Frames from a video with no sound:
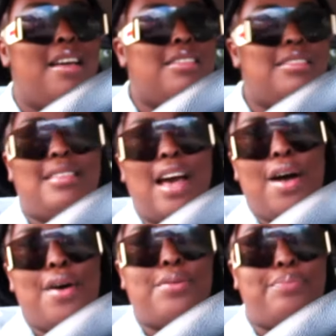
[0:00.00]

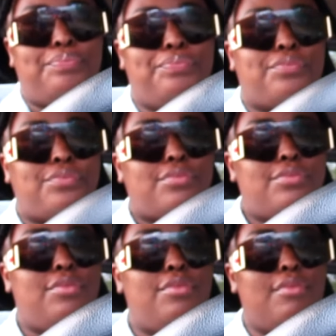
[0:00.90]
So
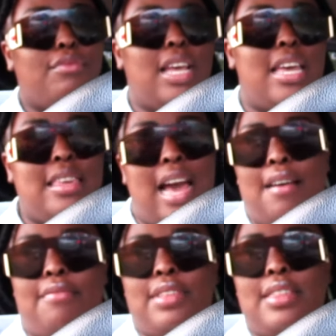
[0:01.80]

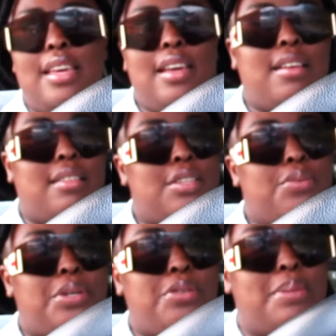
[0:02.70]
yeah, this
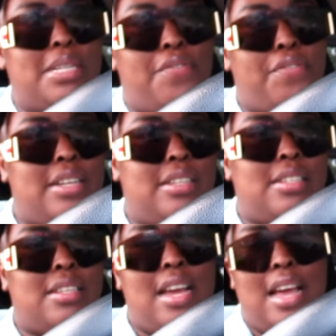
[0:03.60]
one will be different.